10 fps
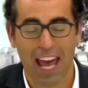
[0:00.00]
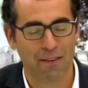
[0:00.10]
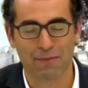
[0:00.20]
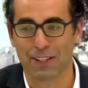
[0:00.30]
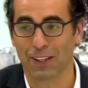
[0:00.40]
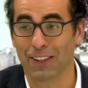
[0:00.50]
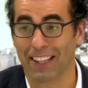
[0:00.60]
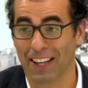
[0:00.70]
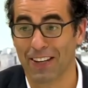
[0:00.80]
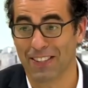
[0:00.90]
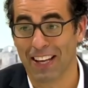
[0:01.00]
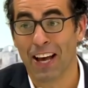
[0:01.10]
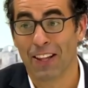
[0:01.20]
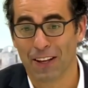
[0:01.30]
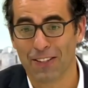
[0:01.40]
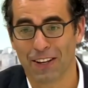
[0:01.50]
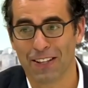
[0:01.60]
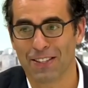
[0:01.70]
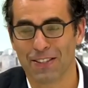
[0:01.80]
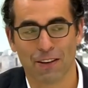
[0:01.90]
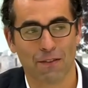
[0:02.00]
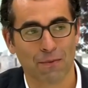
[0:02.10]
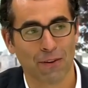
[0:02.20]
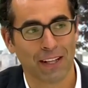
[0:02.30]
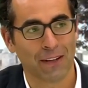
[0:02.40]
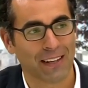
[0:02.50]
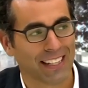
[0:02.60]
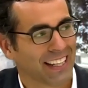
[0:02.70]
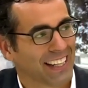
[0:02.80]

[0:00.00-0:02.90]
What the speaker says: Absolutely. Okay. Those guys deserve it more than anyone.